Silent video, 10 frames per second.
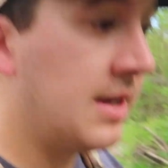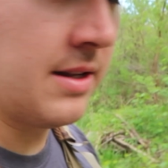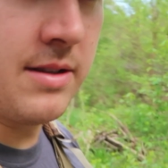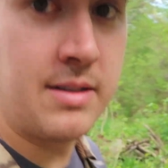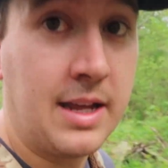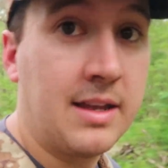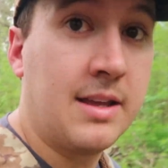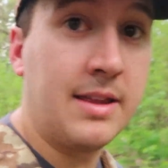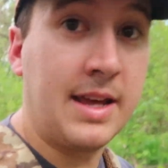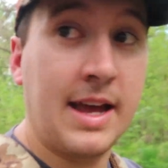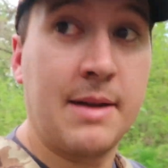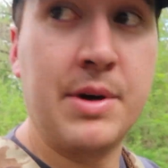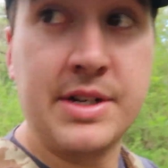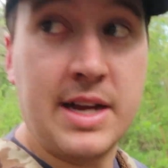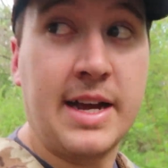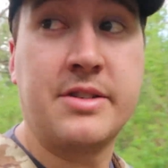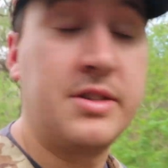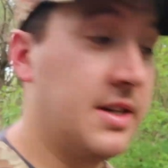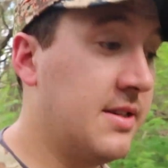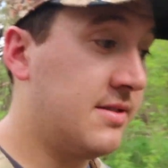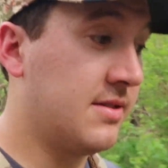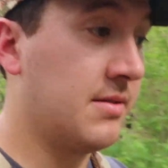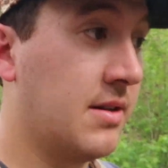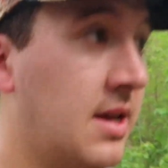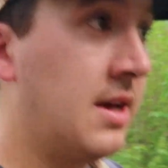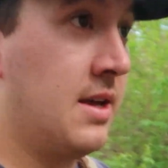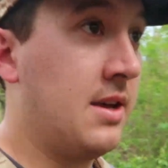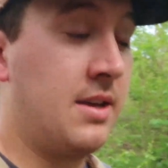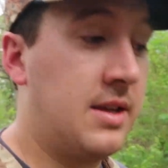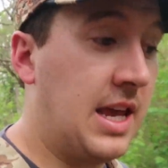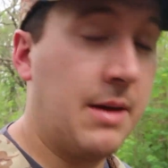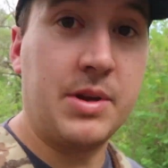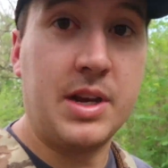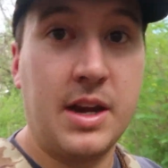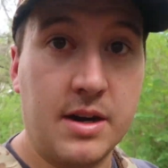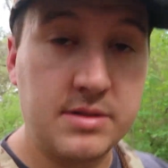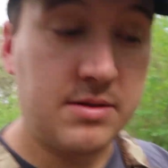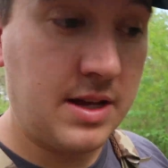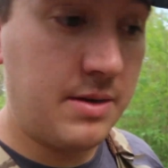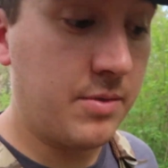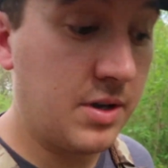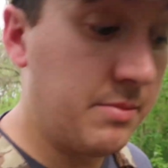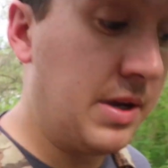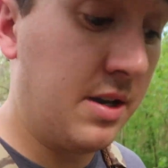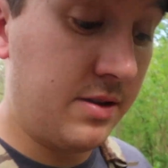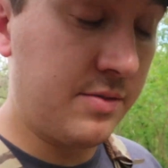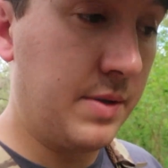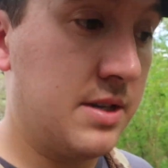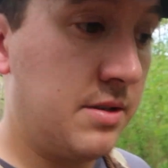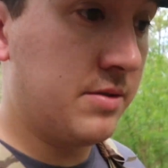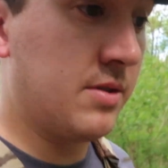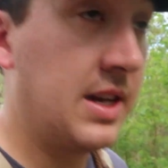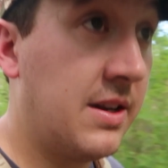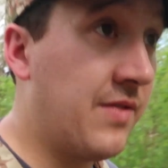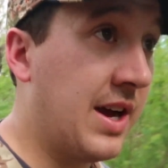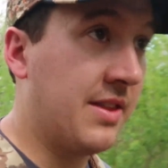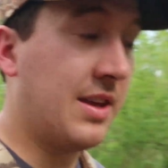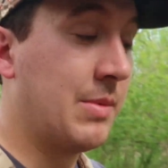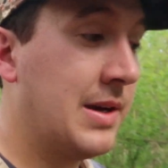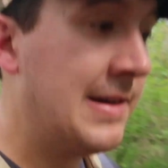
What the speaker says: It looked like they had a bunch of ice chests and camping gear, so they were going to be here this week too. So I need to find them,